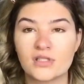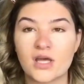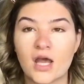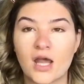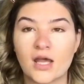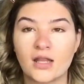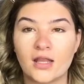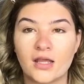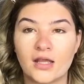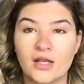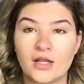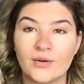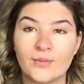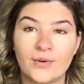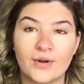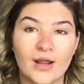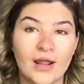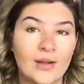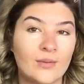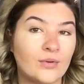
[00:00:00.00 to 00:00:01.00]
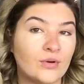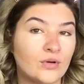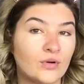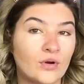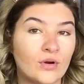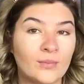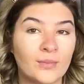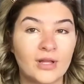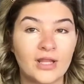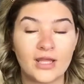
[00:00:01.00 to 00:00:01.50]
Highlighting where I would
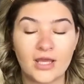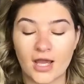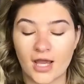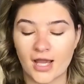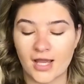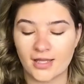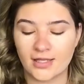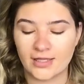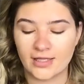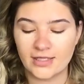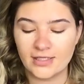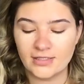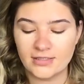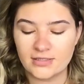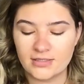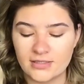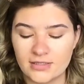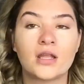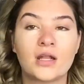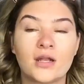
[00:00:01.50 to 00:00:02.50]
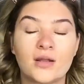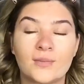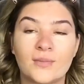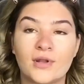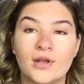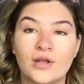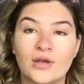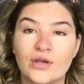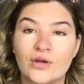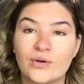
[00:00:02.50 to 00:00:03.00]
normally highlight, and I'm
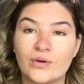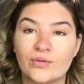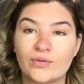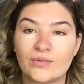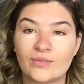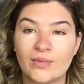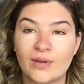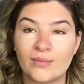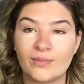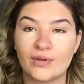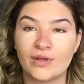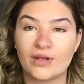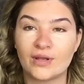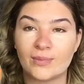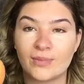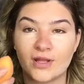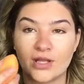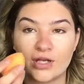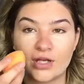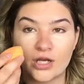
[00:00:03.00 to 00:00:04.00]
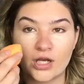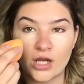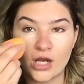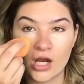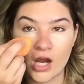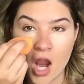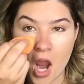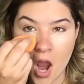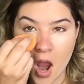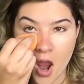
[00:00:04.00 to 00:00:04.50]
gonna go in with my beauty blender,
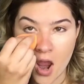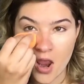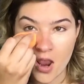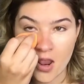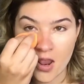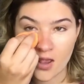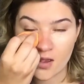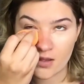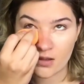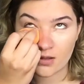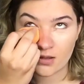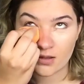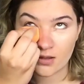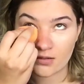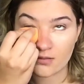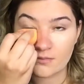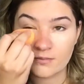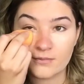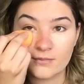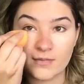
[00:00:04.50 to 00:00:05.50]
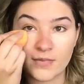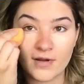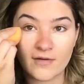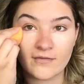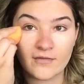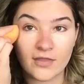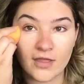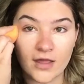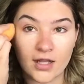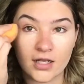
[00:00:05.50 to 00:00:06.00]
buff
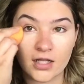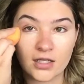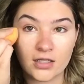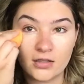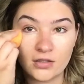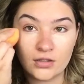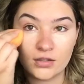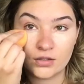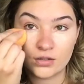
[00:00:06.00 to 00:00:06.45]
that in.